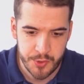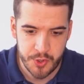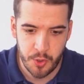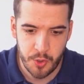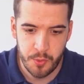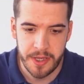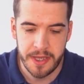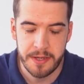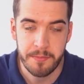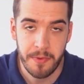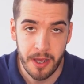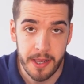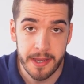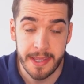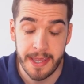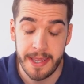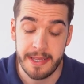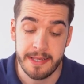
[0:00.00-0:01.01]
So in
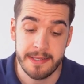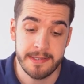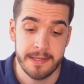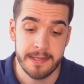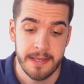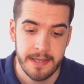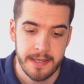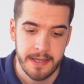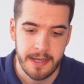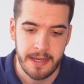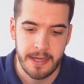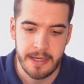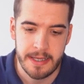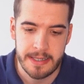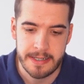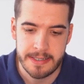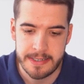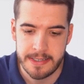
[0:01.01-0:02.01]
my case,
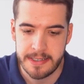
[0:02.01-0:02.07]
it is